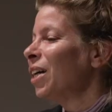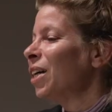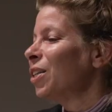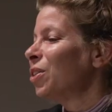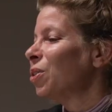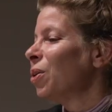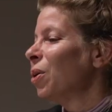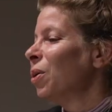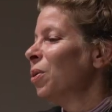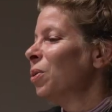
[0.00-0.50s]

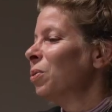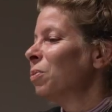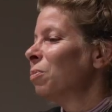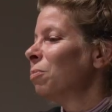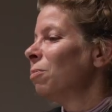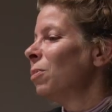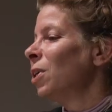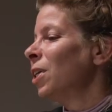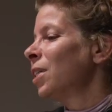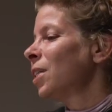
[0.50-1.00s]
So
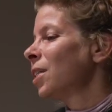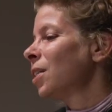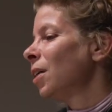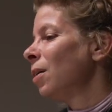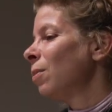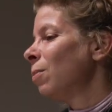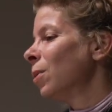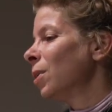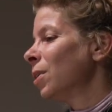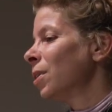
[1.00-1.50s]

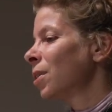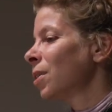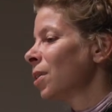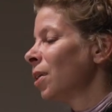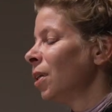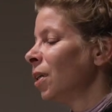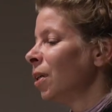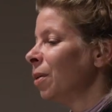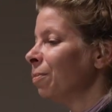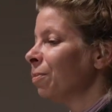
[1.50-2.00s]
Marcel was
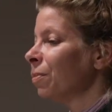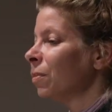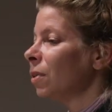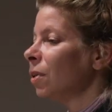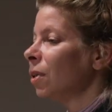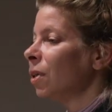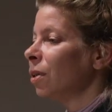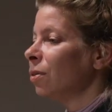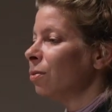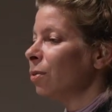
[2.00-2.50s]

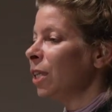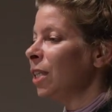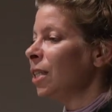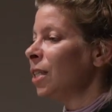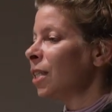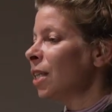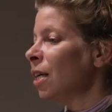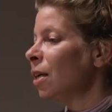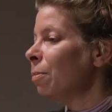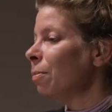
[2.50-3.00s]

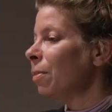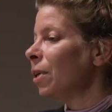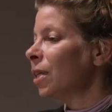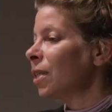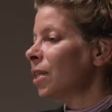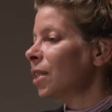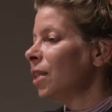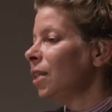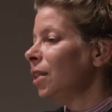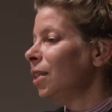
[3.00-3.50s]
raised up
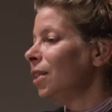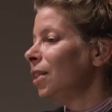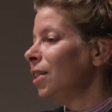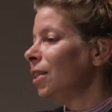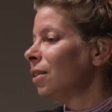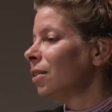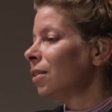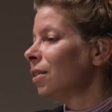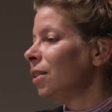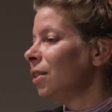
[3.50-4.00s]
as
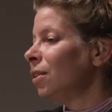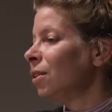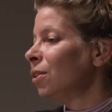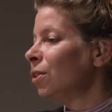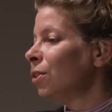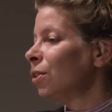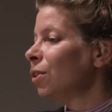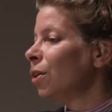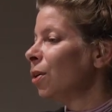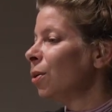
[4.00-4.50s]
he
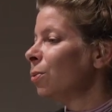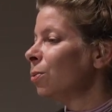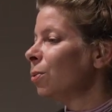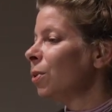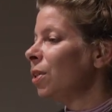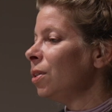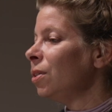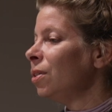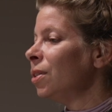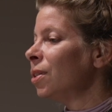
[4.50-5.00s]
didn't know
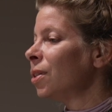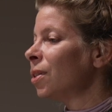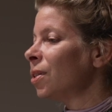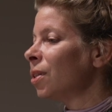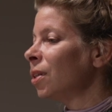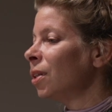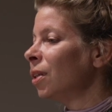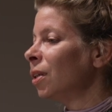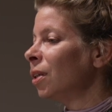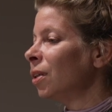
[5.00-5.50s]

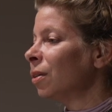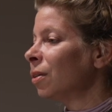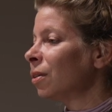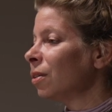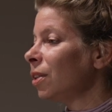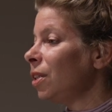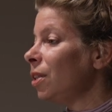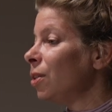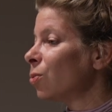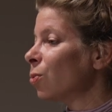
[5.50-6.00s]

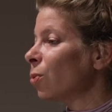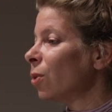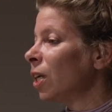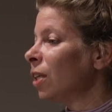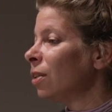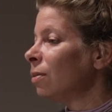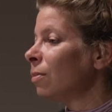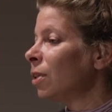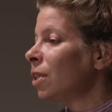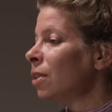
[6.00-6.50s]
his
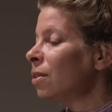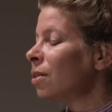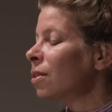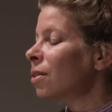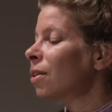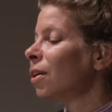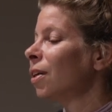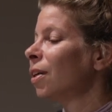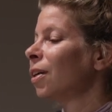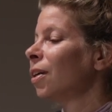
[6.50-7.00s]

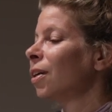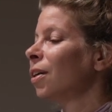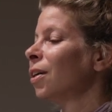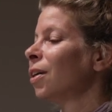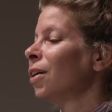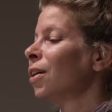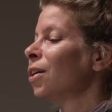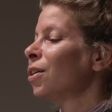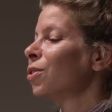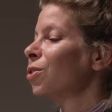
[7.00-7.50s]
grandmas.
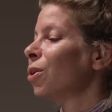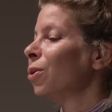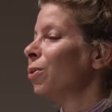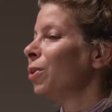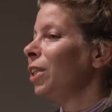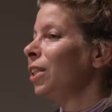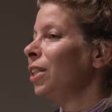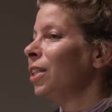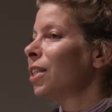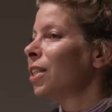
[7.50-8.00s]
So
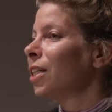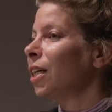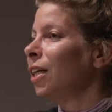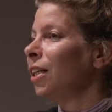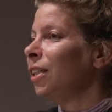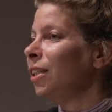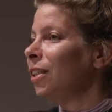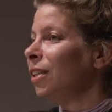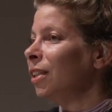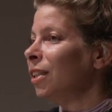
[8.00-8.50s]
he
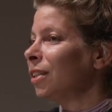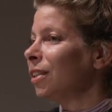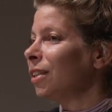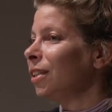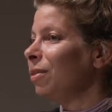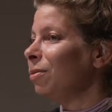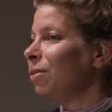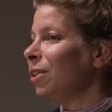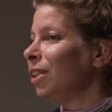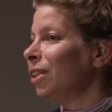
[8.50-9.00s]
decided that
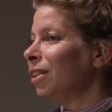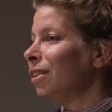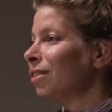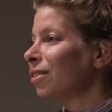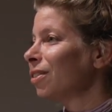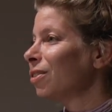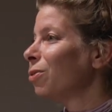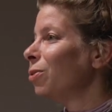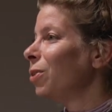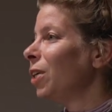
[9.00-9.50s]
he will
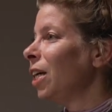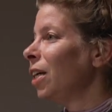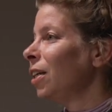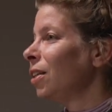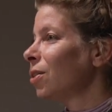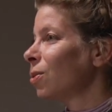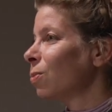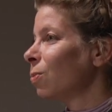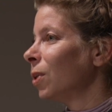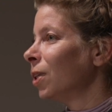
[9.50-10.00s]

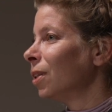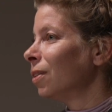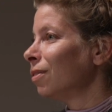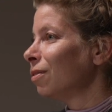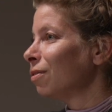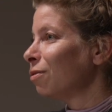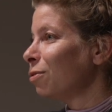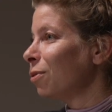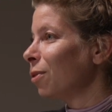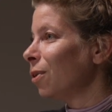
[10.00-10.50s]
create
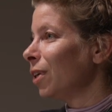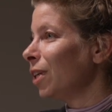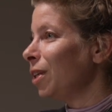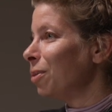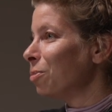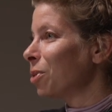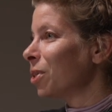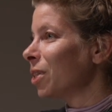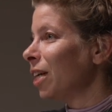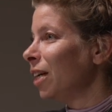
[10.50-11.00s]
one for
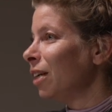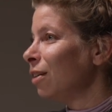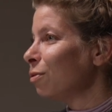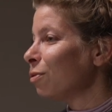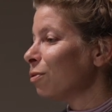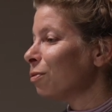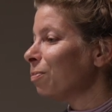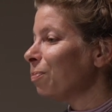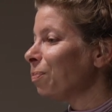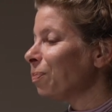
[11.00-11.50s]

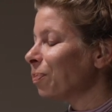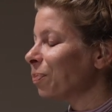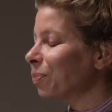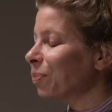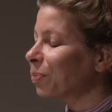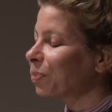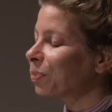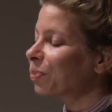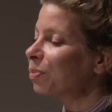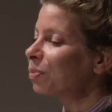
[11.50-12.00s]
himself.
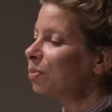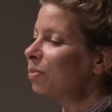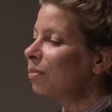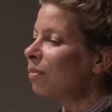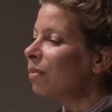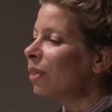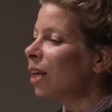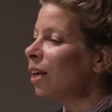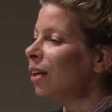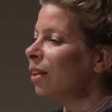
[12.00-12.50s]

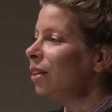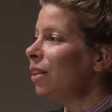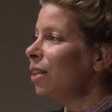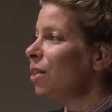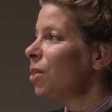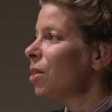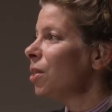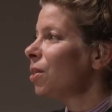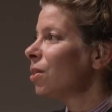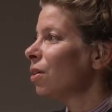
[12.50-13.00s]

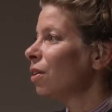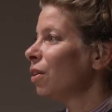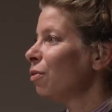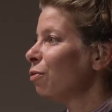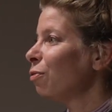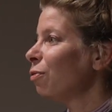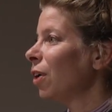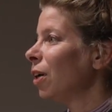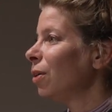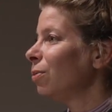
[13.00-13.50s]
This is a
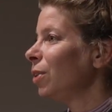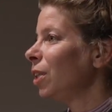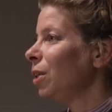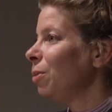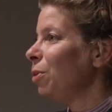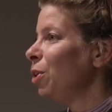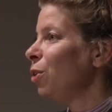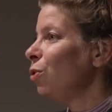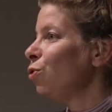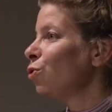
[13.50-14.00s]
found
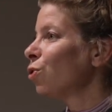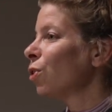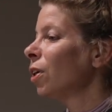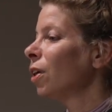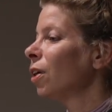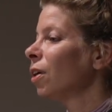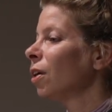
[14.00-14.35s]
image.